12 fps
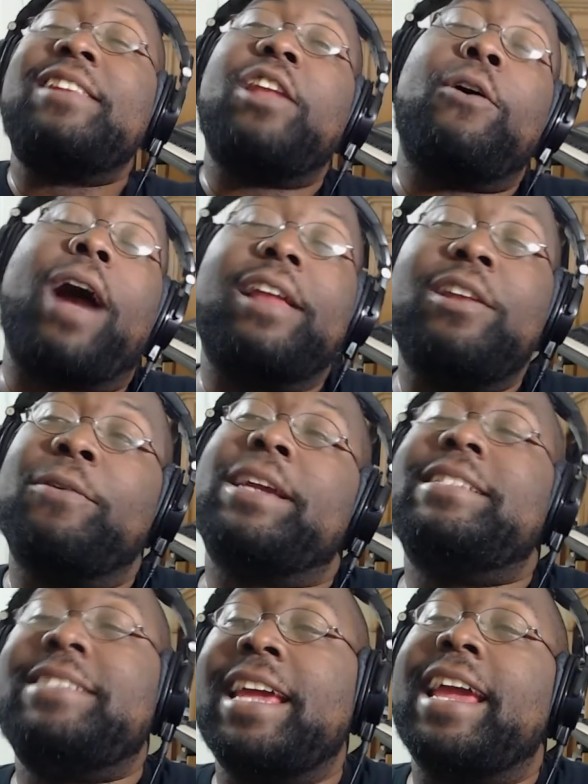know, I know he
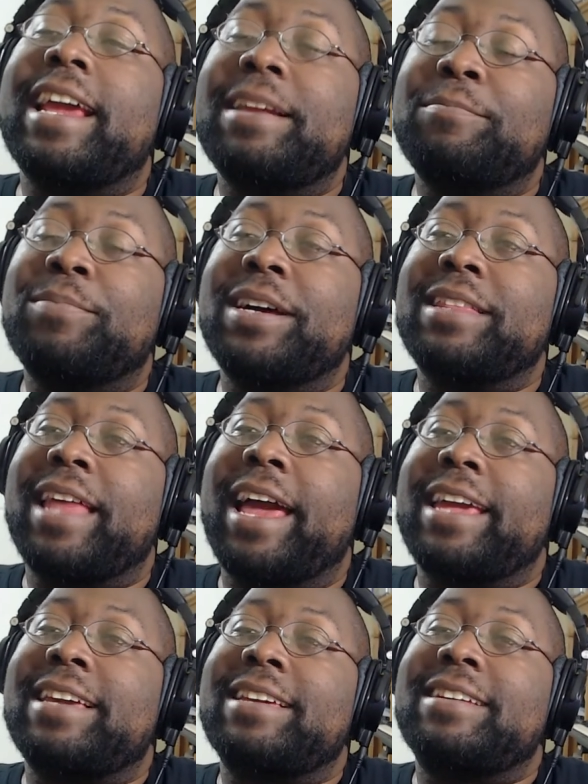did, but
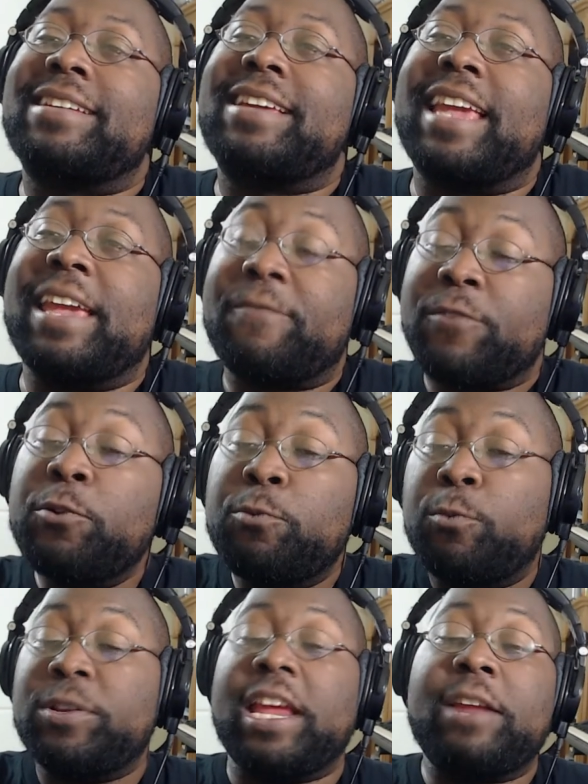like, if no, I'm
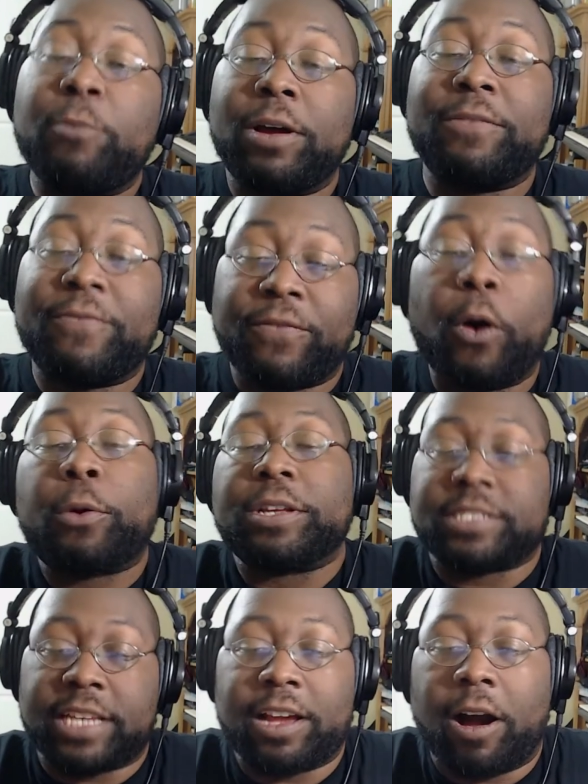just did one
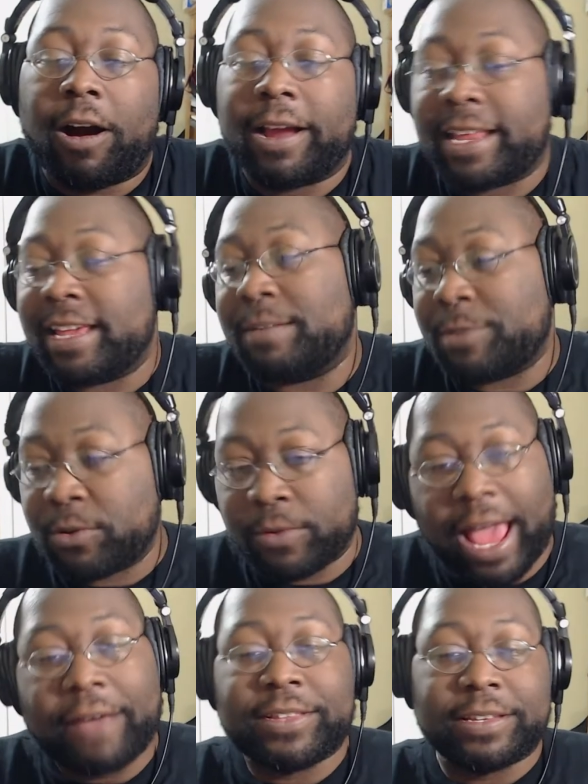focusing on him, you don't
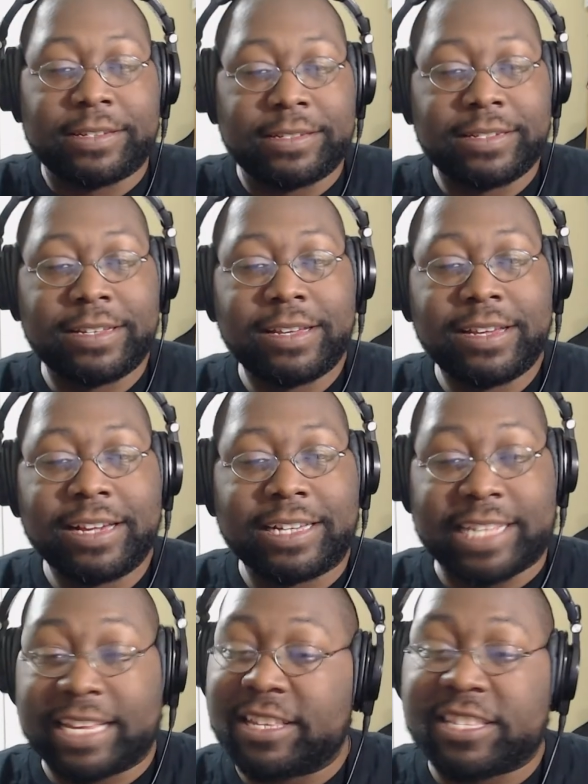have to, because
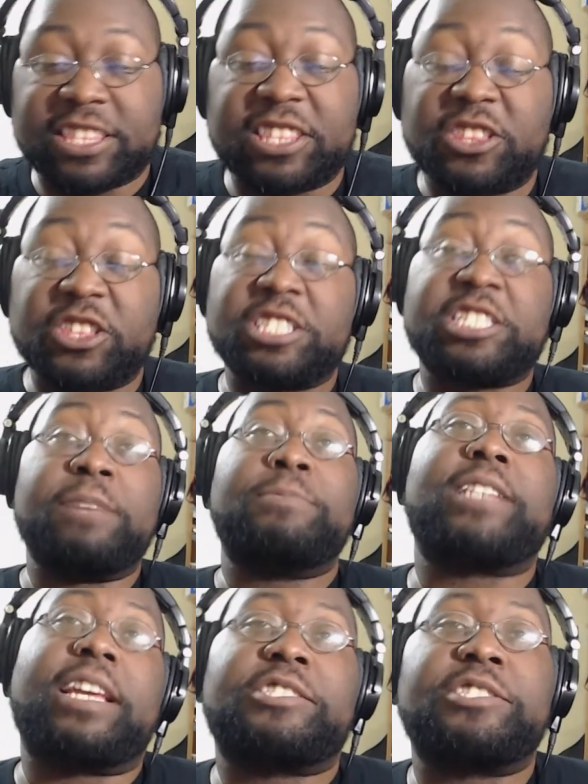like the, the
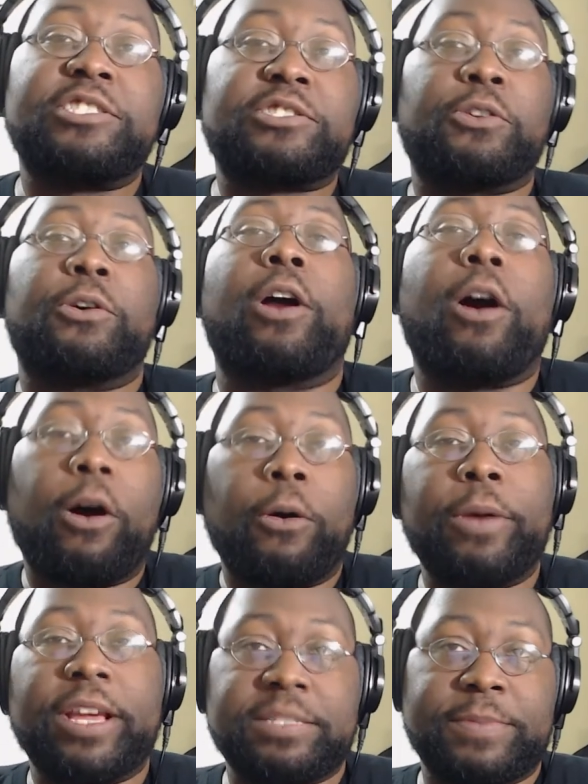temptation is gonna
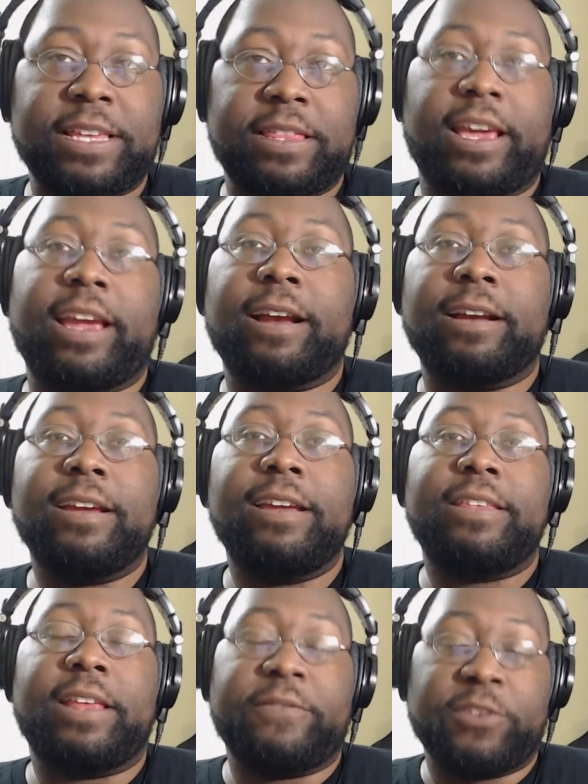always be there
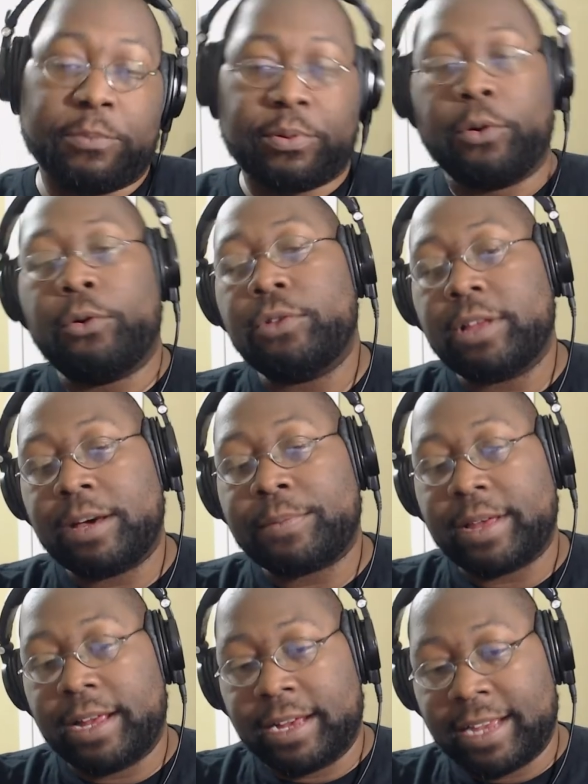that if you pull up
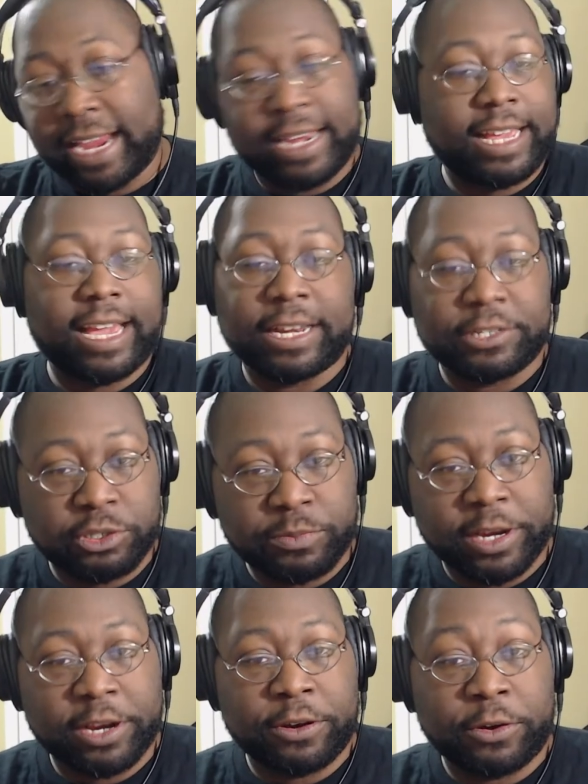uh, any kind of
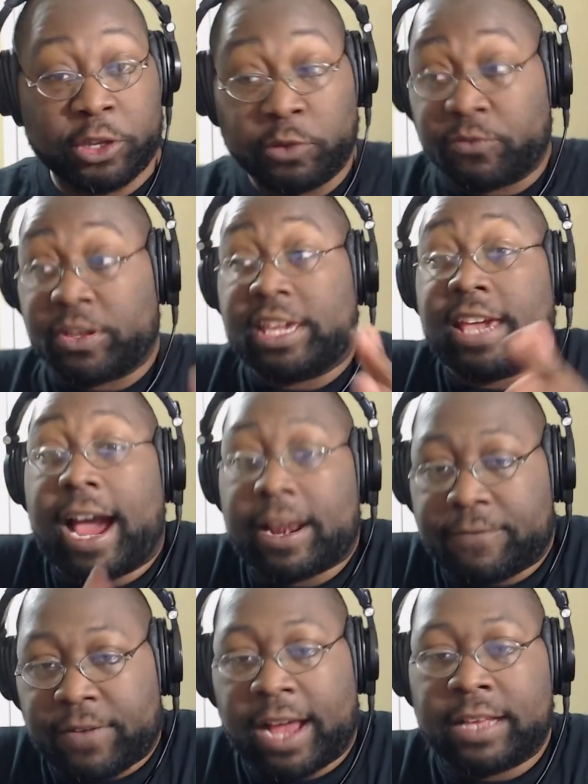superhero, you've got to
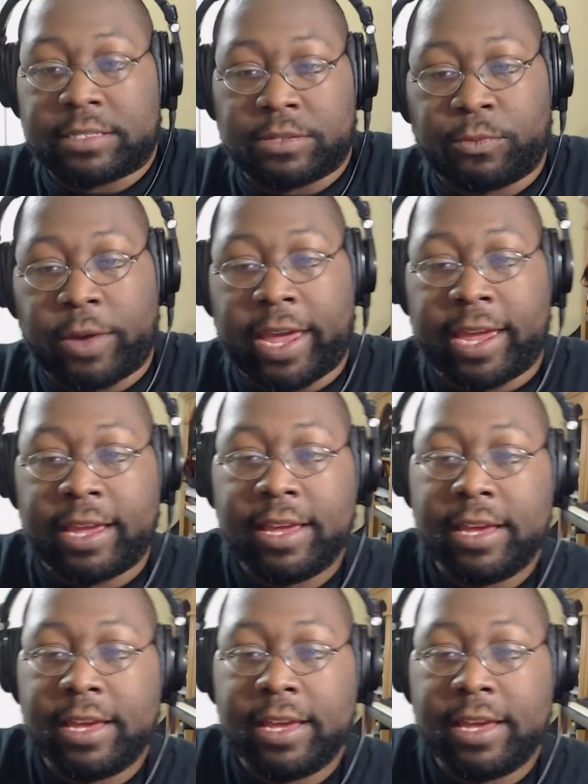find some way